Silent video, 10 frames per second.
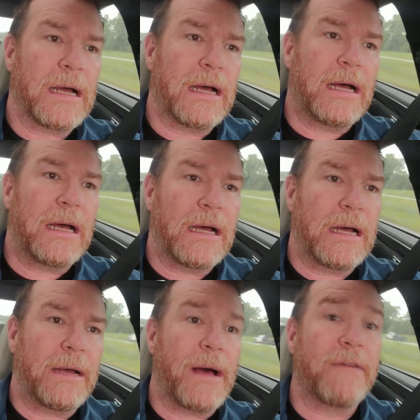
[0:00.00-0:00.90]

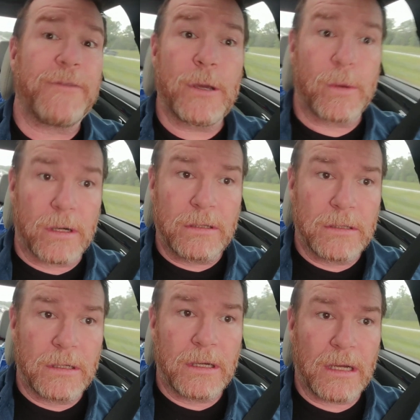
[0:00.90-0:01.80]
Uh, a viewer
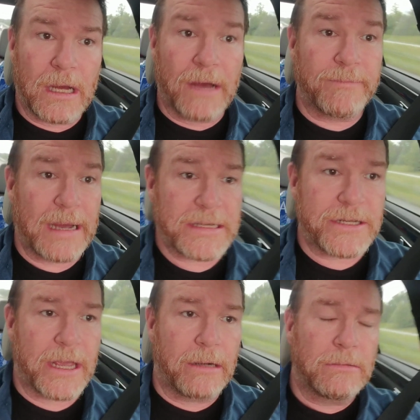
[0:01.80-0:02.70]
of my
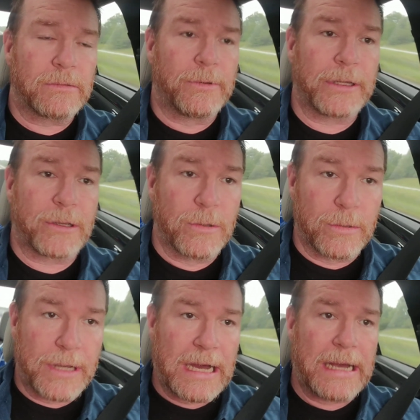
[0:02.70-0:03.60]
channel, really
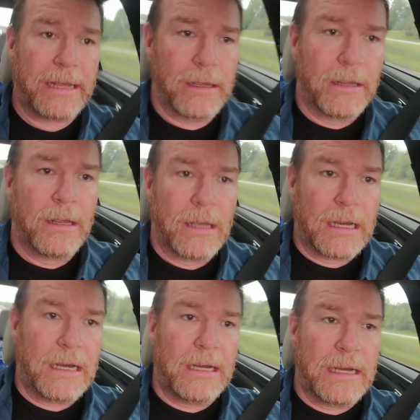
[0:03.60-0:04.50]
cool guy,
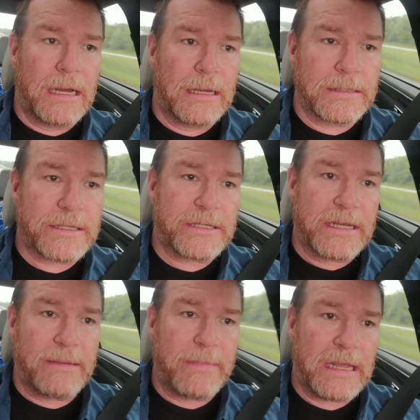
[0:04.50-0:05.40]
uh,
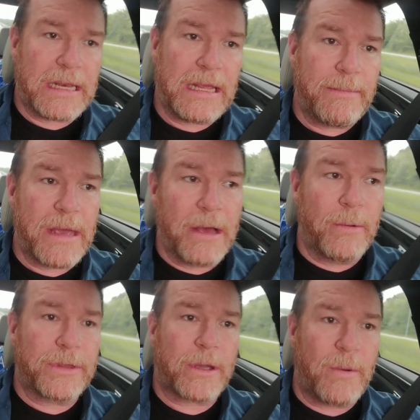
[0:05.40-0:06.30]
sent me an
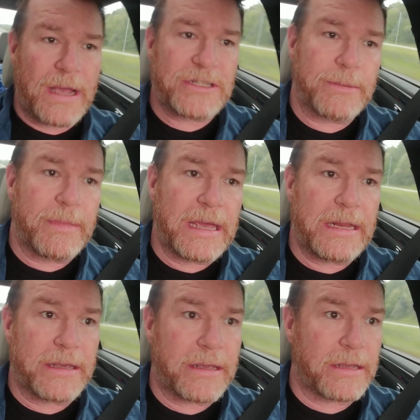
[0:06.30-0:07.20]
email with a question.
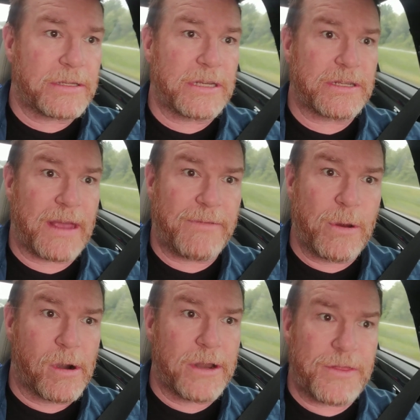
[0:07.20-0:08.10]
Man, he, says, "Have
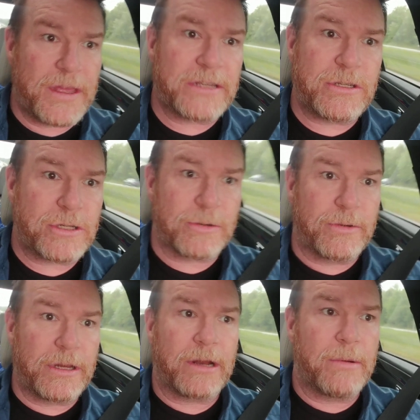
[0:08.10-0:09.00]
you heard of this? You should,
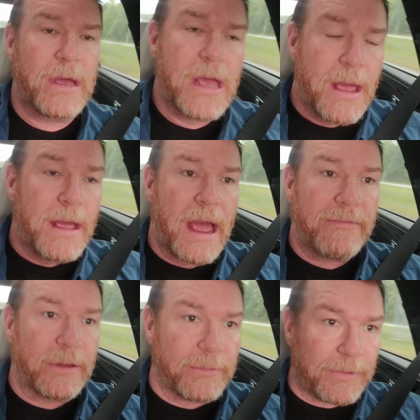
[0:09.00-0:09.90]
you know,
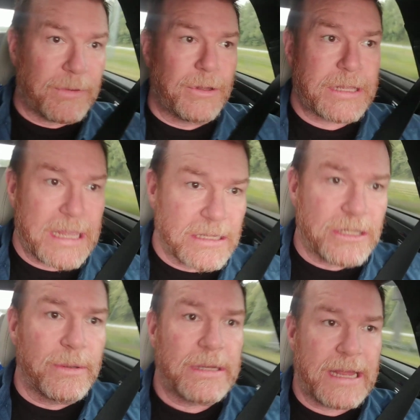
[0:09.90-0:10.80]
have look
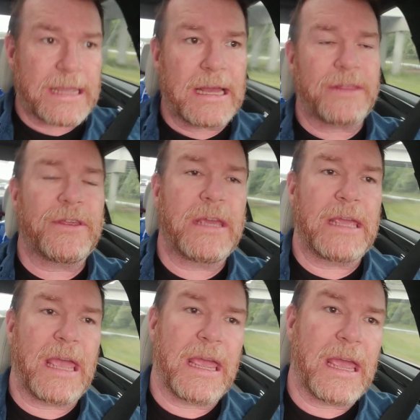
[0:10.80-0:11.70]
into it, that kind of
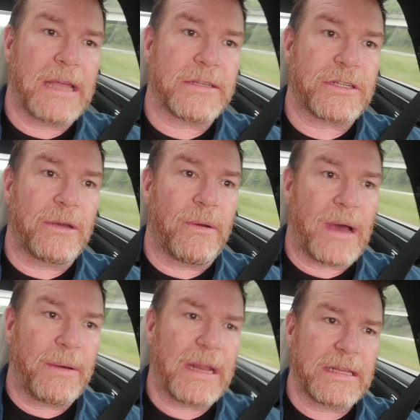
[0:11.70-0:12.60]
thing." And so
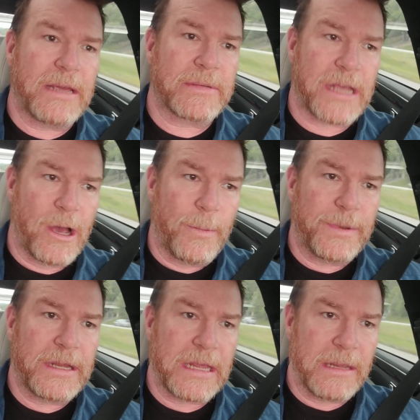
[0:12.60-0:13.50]
uh, what I did was I
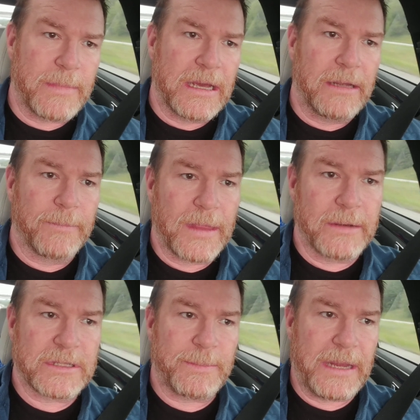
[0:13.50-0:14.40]
opened the email, and
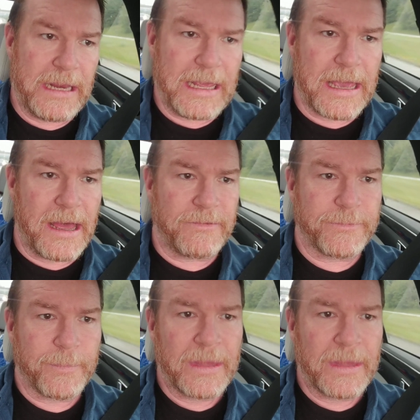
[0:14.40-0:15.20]
it was a PDF,